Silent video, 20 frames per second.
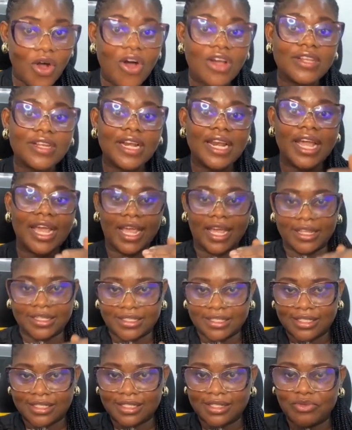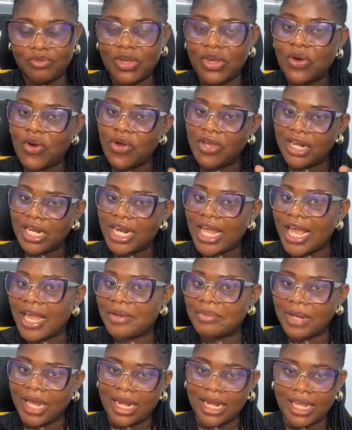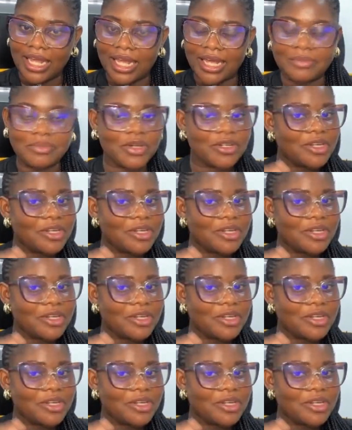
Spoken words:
all the layers. We go in layer by layer.